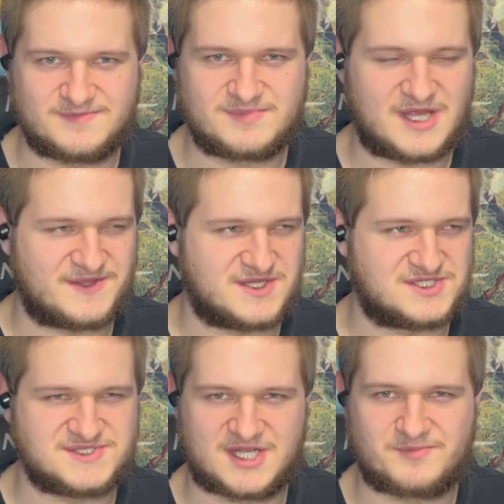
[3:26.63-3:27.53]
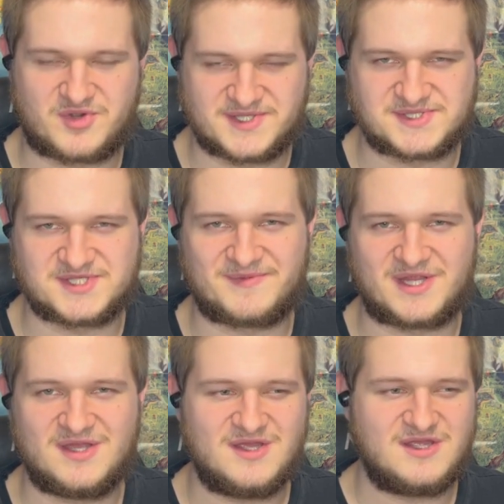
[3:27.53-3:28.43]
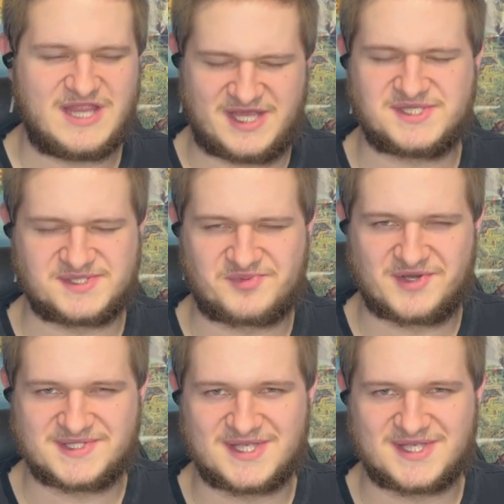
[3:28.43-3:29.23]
I think she's like a priest or something. Yeah, she's a priest.